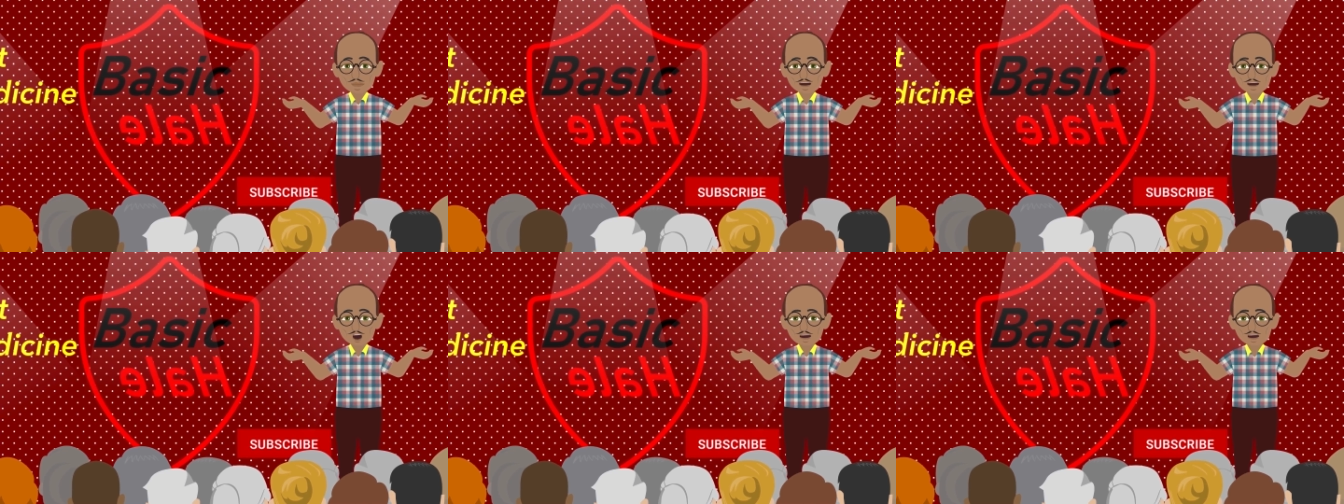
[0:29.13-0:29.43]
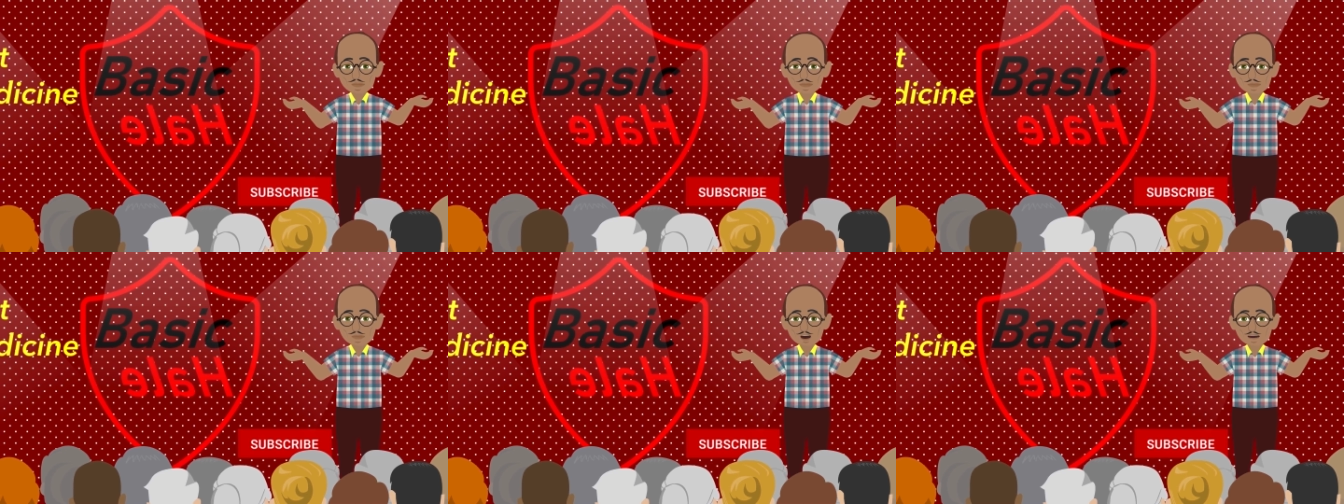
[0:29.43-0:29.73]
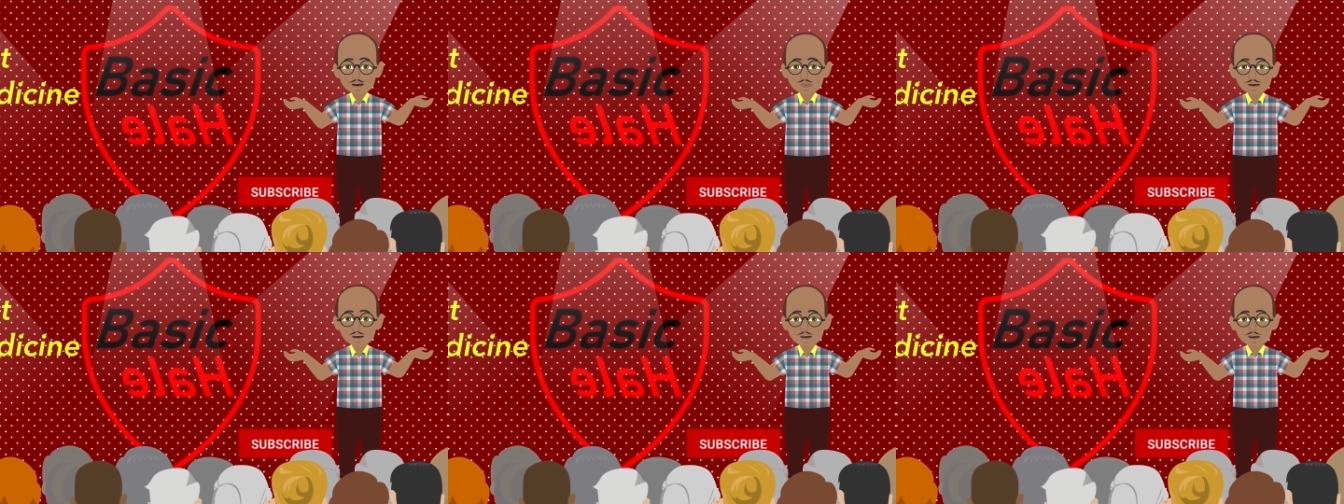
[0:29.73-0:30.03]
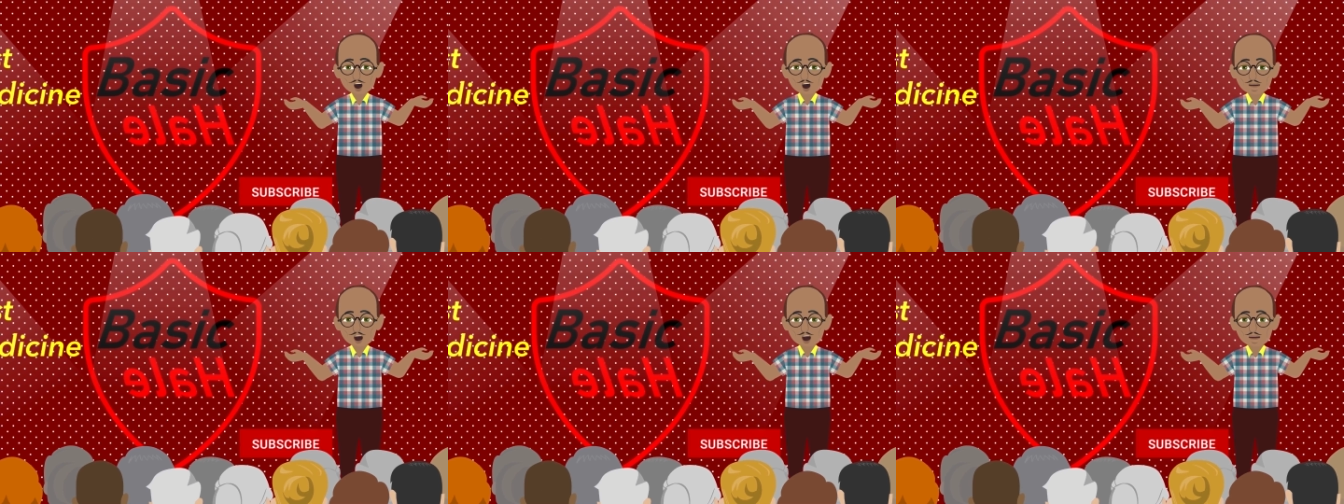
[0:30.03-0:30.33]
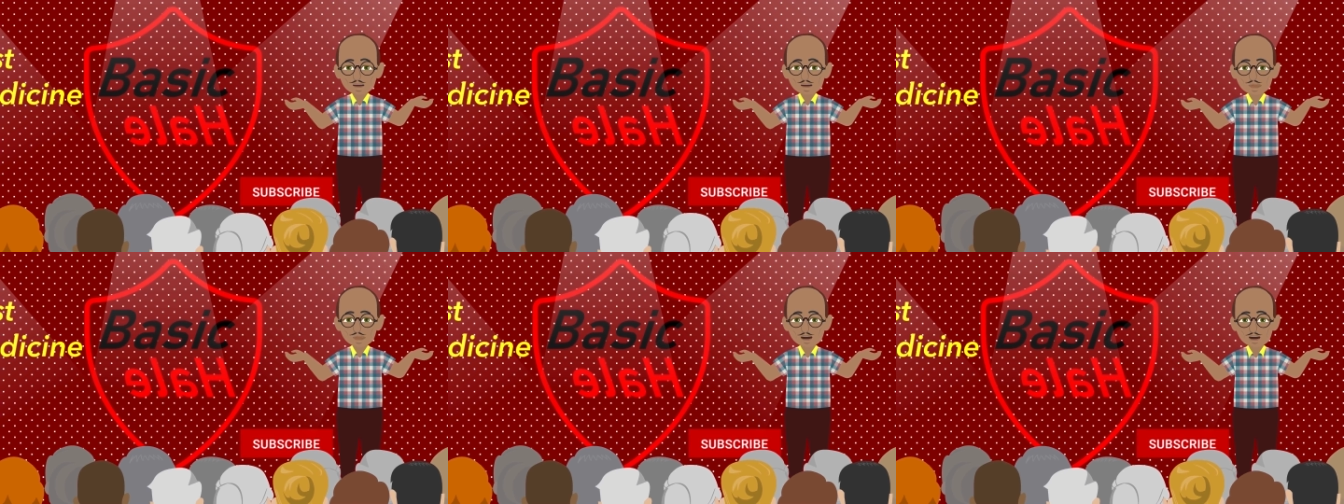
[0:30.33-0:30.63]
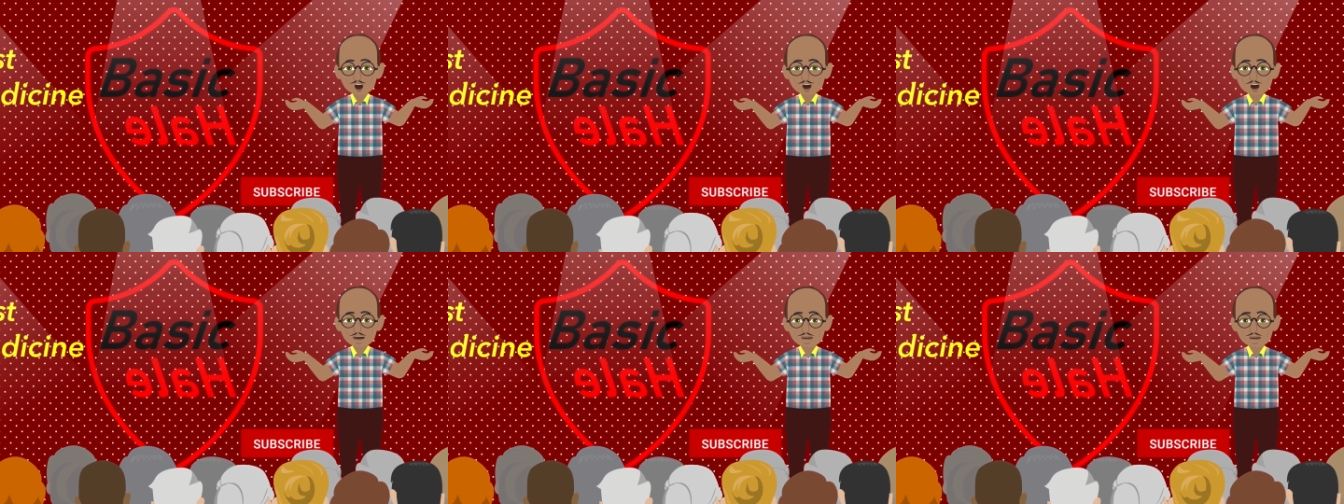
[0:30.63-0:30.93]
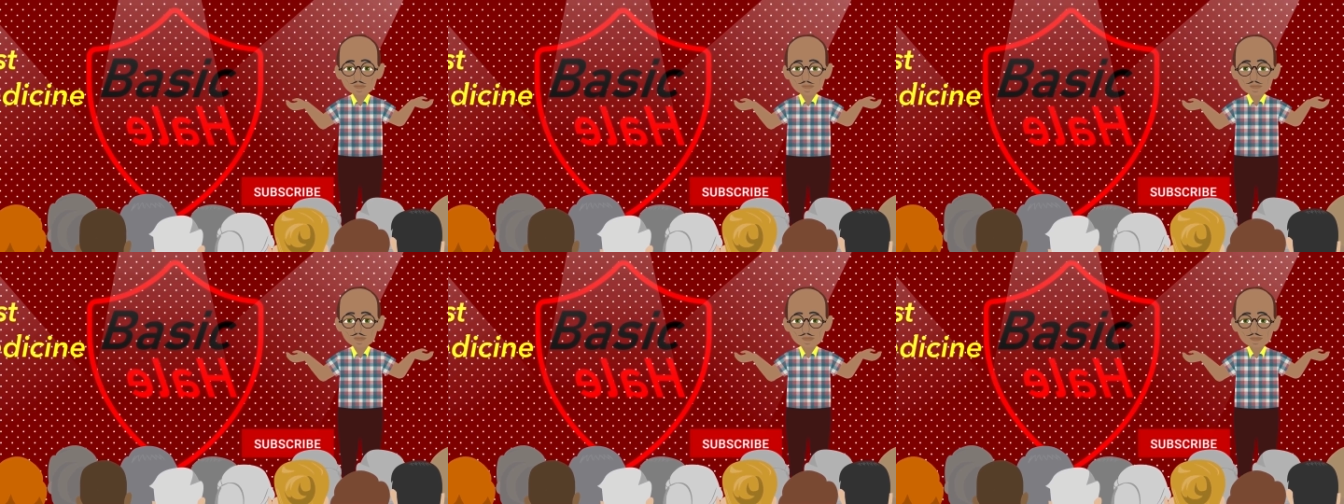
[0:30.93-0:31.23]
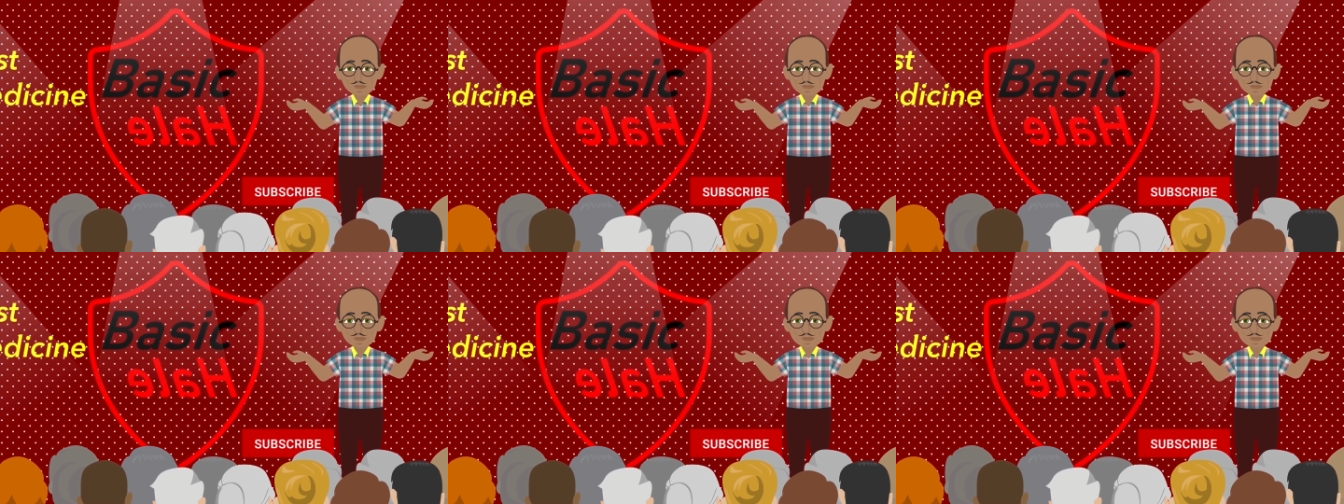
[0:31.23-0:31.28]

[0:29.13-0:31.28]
cannot seem to make up its mind.